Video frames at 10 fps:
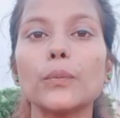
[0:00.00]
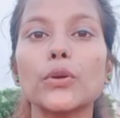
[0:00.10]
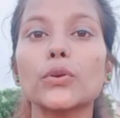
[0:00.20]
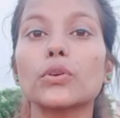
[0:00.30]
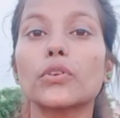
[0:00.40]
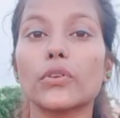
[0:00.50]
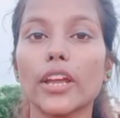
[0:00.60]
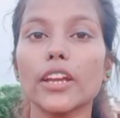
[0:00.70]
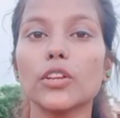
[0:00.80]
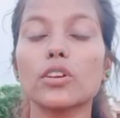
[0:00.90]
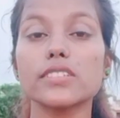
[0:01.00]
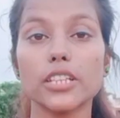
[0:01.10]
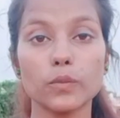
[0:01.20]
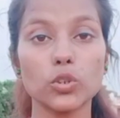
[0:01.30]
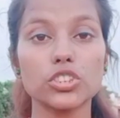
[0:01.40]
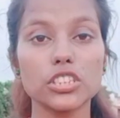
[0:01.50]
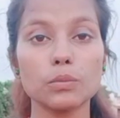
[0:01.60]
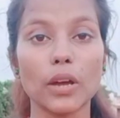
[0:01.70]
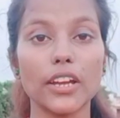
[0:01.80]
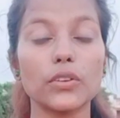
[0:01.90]
you to train your subconscious
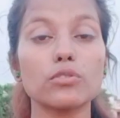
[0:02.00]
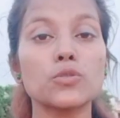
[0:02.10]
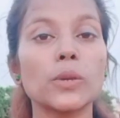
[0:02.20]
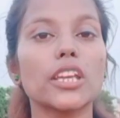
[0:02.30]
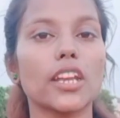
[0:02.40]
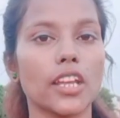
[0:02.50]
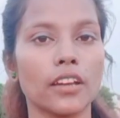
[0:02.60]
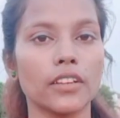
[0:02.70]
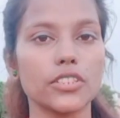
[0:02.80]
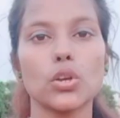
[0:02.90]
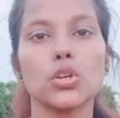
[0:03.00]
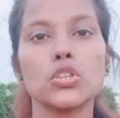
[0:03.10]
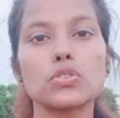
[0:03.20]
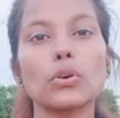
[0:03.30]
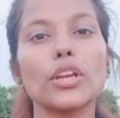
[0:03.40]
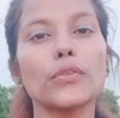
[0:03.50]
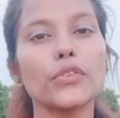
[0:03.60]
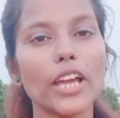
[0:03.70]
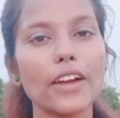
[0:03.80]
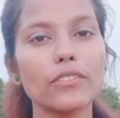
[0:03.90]
mind to speak in English. So if
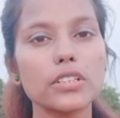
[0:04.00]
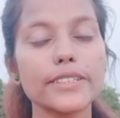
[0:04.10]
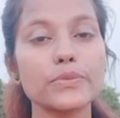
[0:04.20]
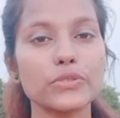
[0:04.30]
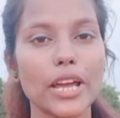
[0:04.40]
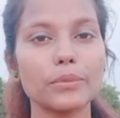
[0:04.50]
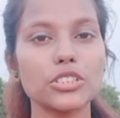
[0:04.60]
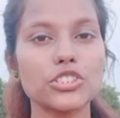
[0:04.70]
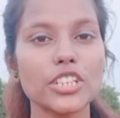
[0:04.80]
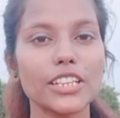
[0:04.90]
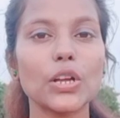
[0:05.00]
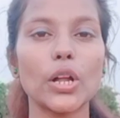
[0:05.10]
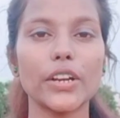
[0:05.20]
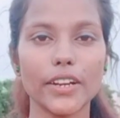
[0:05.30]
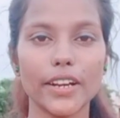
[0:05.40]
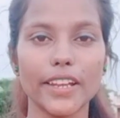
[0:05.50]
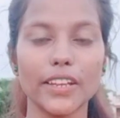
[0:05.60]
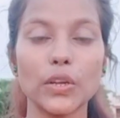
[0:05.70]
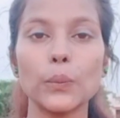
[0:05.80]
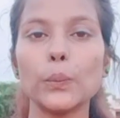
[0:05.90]
you have not subscribed this channel already,
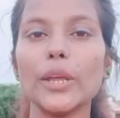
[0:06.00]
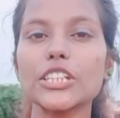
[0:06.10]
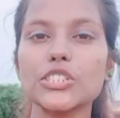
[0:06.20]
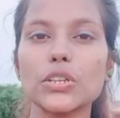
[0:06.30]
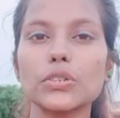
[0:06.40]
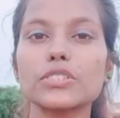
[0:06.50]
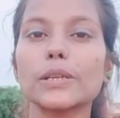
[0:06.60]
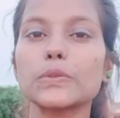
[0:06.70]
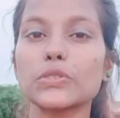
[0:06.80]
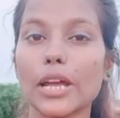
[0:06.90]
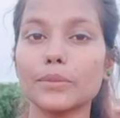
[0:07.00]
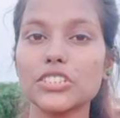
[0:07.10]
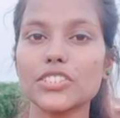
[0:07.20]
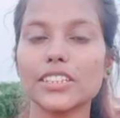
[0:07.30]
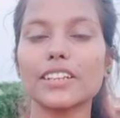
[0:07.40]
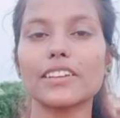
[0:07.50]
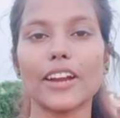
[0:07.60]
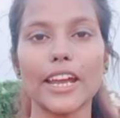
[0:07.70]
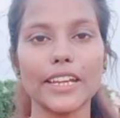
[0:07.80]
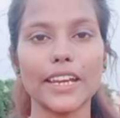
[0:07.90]
make sure to subscribe this channel
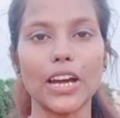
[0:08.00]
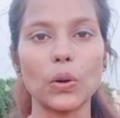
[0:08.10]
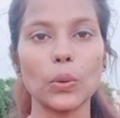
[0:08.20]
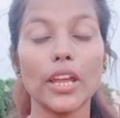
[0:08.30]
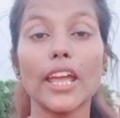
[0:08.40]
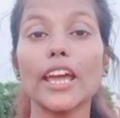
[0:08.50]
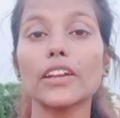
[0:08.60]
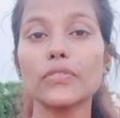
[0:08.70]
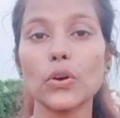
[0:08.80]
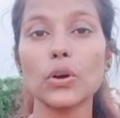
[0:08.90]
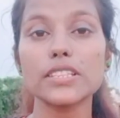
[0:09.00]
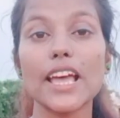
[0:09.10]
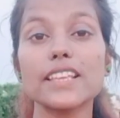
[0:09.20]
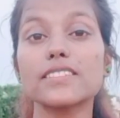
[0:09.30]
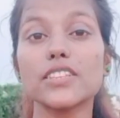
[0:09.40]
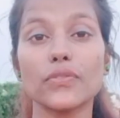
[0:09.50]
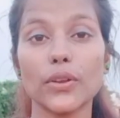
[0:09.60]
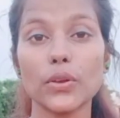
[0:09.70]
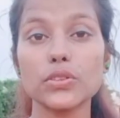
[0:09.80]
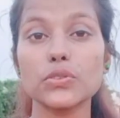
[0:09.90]
right now. And of course, as this
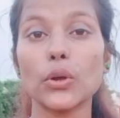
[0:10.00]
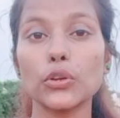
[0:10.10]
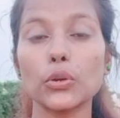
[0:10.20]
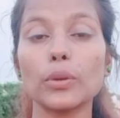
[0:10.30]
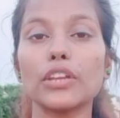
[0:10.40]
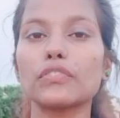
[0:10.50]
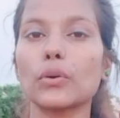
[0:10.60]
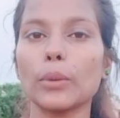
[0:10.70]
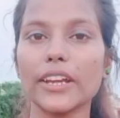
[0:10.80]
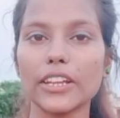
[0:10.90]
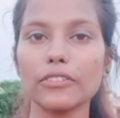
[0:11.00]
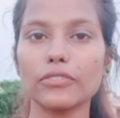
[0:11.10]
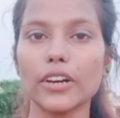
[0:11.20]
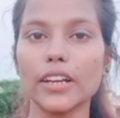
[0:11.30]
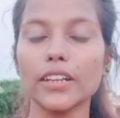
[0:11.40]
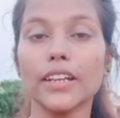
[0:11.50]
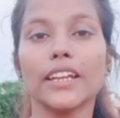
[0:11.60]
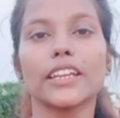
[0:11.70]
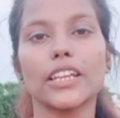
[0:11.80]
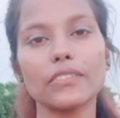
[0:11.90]
video is going to be informative one,
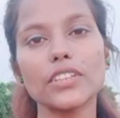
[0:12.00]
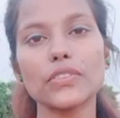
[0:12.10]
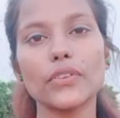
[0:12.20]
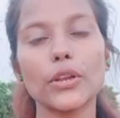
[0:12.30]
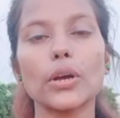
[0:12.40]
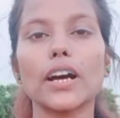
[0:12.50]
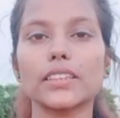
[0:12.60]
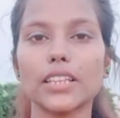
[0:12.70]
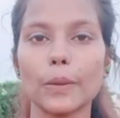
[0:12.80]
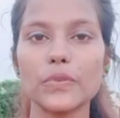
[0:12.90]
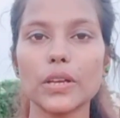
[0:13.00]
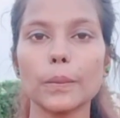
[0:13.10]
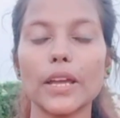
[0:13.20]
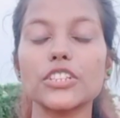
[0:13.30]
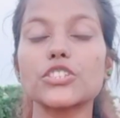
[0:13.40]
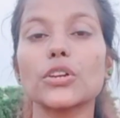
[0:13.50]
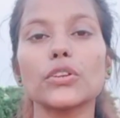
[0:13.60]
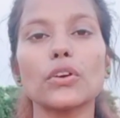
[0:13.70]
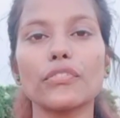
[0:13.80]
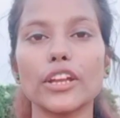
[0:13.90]
give this video a thumbs up and share
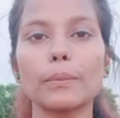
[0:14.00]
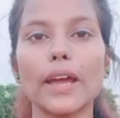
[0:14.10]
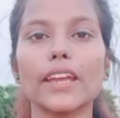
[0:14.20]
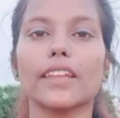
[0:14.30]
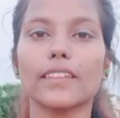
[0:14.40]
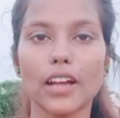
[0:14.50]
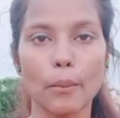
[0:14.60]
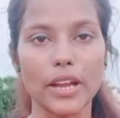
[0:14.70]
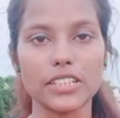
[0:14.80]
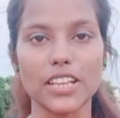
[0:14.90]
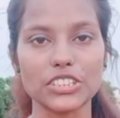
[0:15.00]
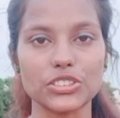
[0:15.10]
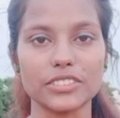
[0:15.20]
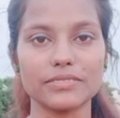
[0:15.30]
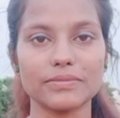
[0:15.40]
your feedback in the comment section.